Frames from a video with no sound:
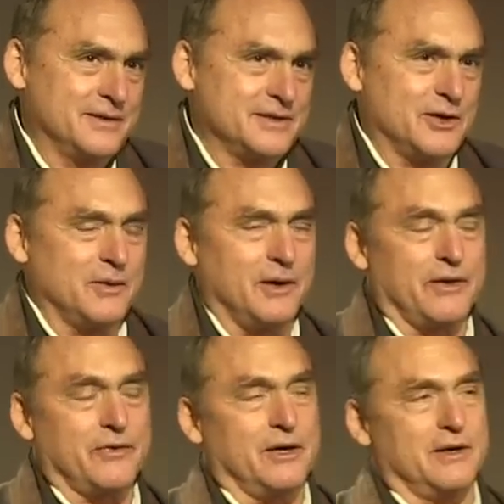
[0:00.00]
so
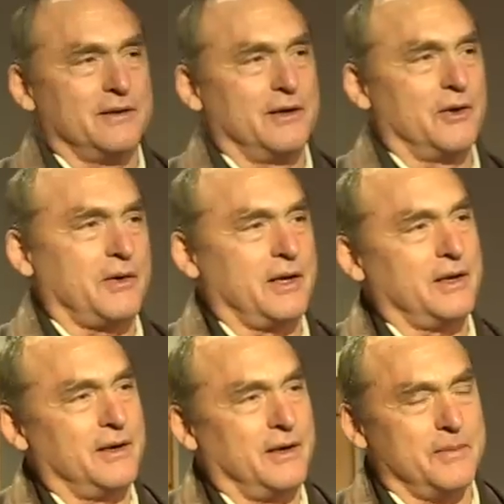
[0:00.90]
I thought,
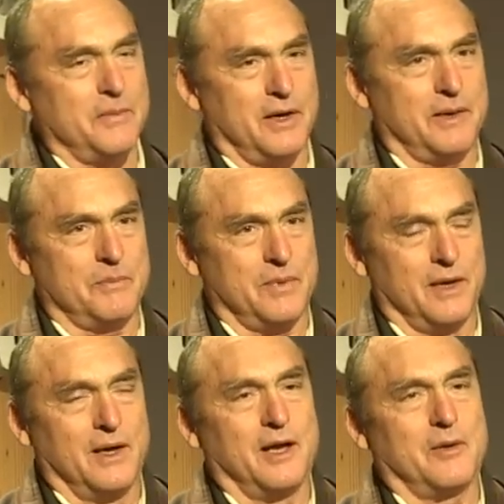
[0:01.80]
okay, I'm, I'm,
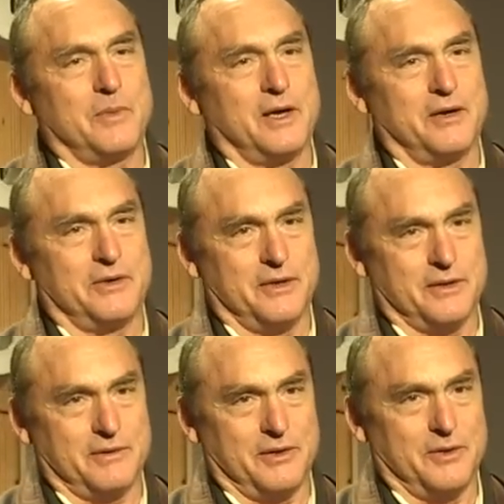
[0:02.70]
help me out
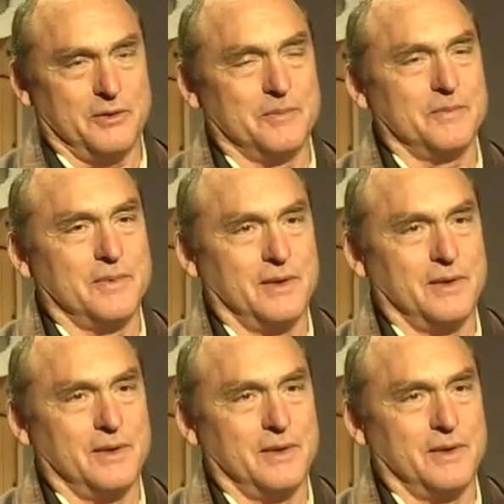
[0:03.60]
here, you know.